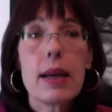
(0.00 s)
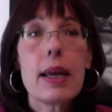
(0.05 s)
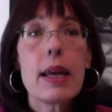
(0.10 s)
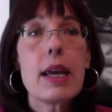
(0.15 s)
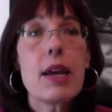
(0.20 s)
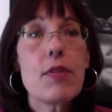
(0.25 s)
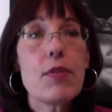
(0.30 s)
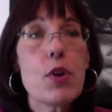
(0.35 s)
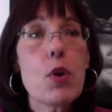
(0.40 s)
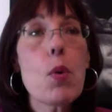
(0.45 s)

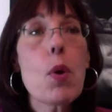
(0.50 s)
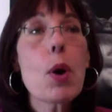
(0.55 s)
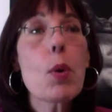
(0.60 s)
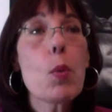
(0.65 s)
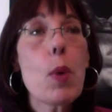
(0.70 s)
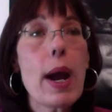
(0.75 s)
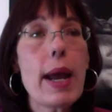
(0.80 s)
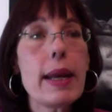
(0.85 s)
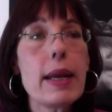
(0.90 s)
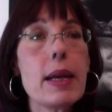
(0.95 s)
If you are
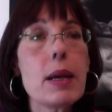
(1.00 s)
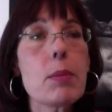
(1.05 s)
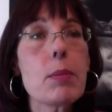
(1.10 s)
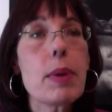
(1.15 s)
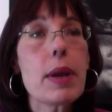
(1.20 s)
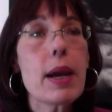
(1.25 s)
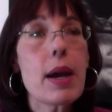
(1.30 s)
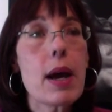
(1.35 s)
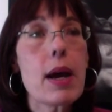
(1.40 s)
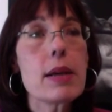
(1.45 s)
waiting
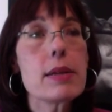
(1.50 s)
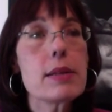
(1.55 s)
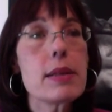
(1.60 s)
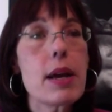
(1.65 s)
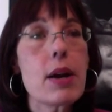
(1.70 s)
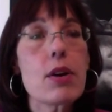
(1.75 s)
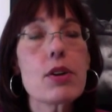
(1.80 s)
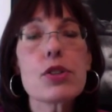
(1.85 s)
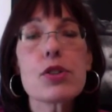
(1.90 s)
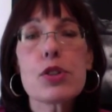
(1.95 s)
because
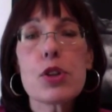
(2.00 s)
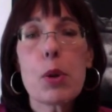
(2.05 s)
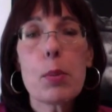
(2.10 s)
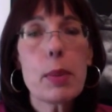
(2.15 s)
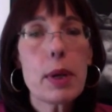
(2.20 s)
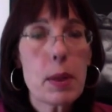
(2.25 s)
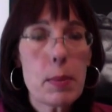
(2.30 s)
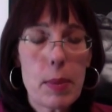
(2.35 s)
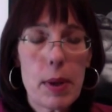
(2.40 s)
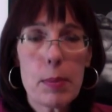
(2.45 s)
there are so
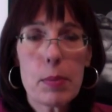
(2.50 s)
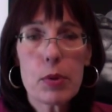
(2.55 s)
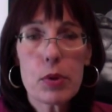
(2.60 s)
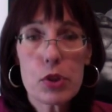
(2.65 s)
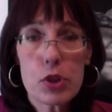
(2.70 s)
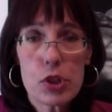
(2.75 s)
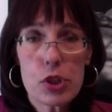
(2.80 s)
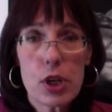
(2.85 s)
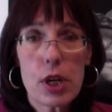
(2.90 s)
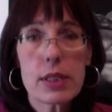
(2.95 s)
many people
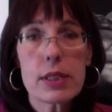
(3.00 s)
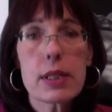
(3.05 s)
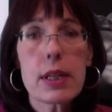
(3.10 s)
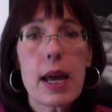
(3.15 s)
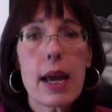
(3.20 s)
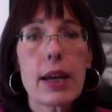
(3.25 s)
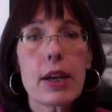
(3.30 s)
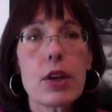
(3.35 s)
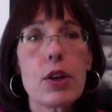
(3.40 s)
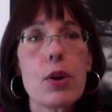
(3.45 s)
just
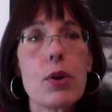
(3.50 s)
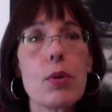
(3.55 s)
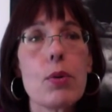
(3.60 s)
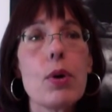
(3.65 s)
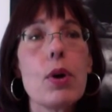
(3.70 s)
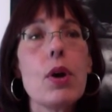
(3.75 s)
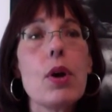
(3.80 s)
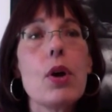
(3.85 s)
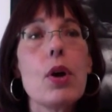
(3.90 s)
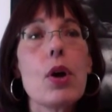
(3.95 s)
like you
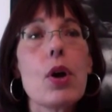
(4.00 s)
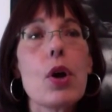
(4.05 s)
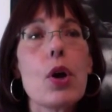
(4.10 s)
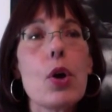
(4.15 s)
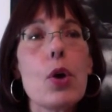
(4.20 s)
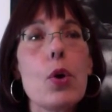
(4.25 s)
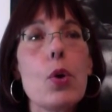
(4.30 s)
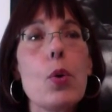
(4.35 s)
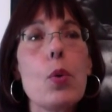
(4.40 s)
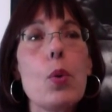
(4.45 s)

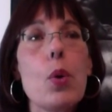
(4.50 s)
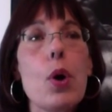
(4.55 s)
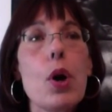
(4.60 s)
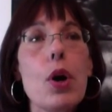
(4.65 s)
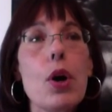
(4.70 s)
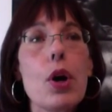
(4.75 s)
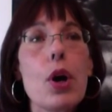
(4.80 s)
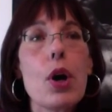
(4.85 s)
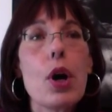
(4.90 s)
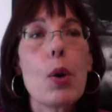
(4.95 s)
who
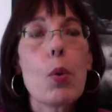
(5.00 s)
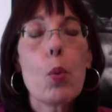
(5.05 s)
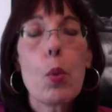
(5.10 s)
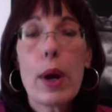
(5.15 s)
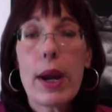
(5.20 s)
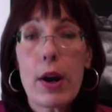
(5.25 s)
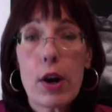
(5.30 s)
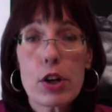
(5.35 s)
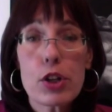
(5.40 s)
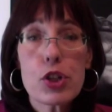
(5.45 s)

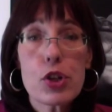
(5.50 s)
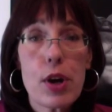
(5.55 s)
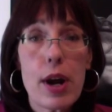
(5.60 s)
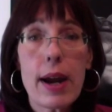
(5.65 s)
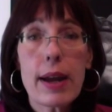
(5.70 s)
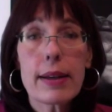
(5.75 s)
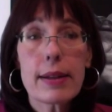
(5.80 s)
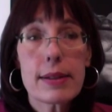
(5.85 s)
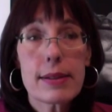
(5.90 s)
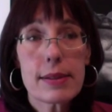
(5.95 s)
we are
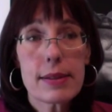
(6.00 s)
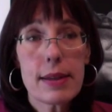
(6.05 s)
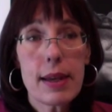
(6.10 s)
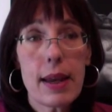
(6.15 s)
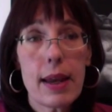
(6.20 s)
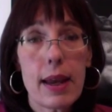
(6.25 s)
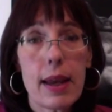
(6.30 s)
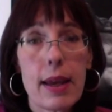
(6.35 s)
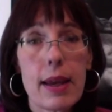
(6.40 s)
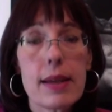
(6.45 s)
trying to
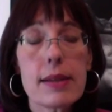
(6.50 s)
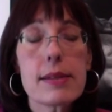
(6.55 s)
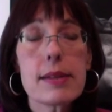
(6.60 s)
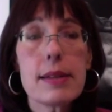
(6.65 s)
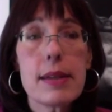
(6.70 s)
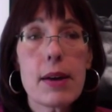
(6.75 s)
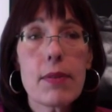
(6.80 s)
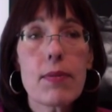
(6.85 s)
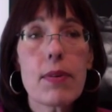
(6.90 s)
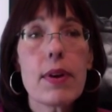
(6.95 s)
see, it's
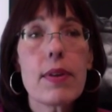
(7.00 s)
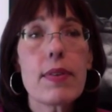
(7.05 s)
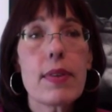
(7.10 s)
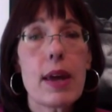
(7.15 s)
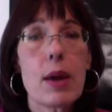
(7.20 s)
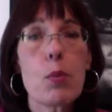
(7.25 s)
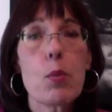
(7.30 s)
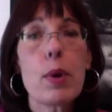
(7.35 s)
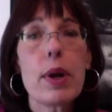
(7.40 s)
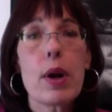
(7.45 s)
different
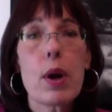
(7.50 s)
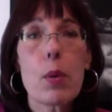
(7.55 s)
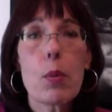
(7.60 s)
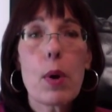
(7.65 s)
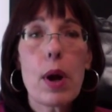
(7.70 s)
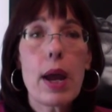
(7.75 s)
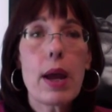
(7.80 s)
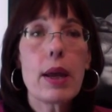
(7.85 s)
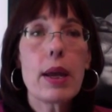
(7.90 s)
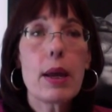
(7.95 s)
than we are
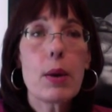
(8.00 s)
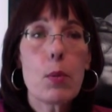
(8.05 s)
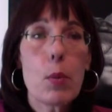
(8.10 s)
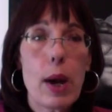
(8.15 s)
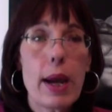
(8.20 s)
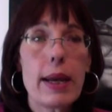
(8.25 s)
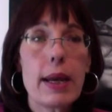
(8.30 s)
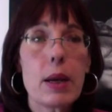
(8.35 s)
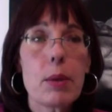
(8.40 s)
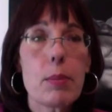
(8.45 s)

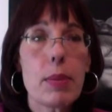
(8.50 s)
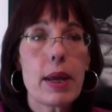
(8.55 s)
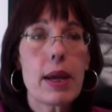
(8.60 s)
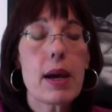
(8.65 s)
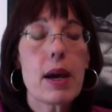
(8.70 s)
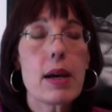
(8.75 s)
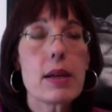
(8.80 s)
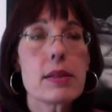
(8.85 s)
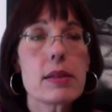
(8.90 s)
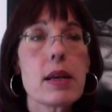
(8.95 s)
waiting
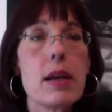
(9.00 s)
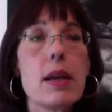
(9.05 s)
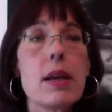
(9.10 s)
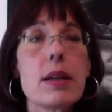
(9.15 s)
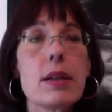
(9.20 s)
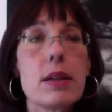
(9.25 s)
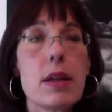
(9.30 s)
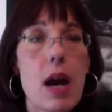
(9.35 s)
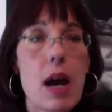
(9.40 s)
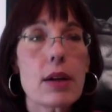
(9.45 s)
because
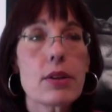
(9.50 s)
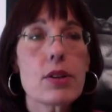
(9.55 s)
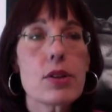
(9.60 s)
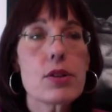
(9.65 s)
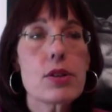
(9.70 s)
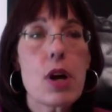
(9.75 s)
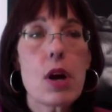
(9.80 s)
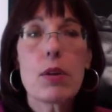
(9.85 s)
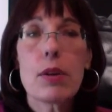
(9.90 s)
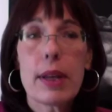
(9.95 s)

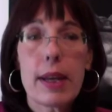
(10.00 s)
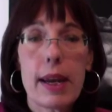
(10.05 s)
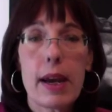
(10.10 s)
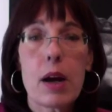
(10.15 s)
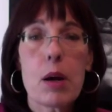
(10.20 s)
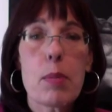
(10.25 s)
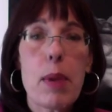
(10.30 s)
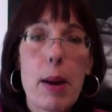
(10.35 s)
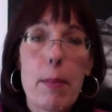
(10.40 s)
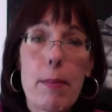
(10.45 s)
doctors only care
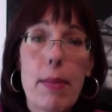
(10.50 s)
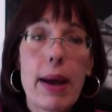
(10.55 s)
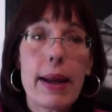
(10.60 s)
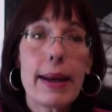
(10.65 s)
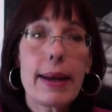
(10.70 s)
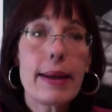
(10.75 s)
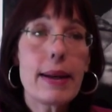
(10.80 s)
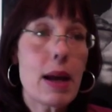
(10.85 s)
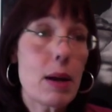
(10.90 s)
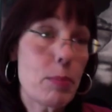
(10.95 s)
about
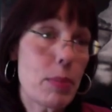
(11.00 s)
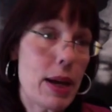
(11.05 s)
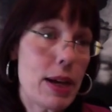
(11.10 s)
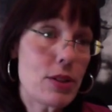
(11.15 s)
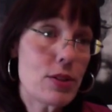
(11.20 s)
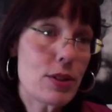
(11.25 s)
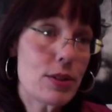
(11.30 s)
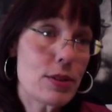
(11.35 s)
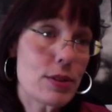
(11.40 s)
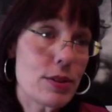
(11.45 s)
money, not
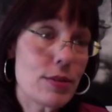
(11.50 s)
patients.